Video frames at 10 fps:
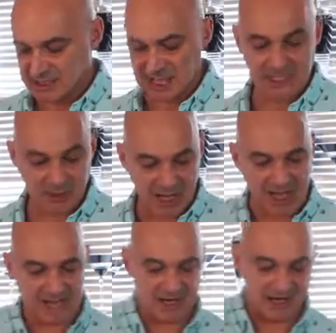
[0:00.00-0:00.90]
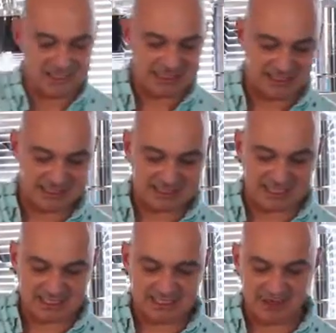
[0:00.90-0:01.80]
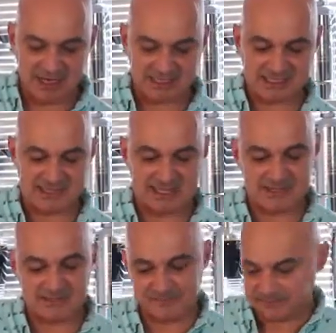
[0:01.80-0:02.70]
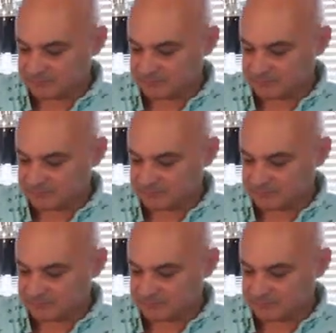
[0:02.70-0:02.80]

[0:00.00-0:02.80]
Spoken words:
and I will add the ice. So let's get some ice in there.